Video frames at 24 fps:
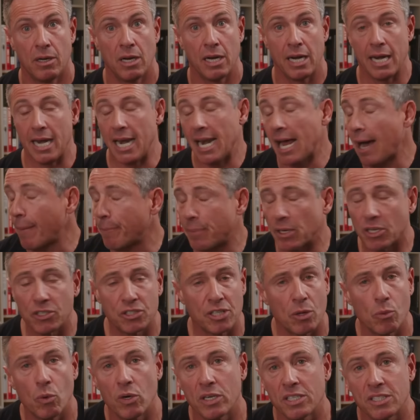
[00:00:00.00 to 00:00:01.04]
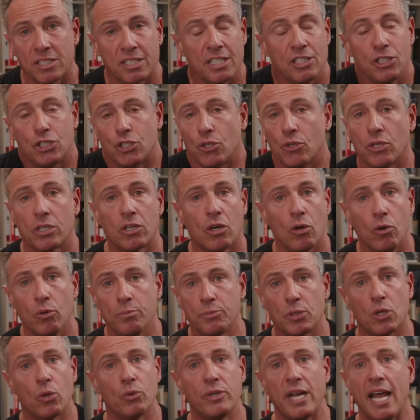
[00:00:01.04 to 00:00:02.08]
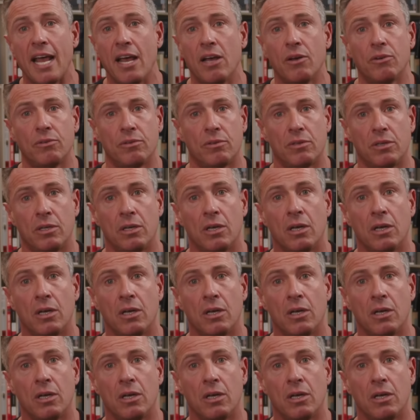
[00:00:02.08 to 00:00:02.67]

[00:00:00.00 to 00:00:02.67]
Not because I want to see Sean Combs go down,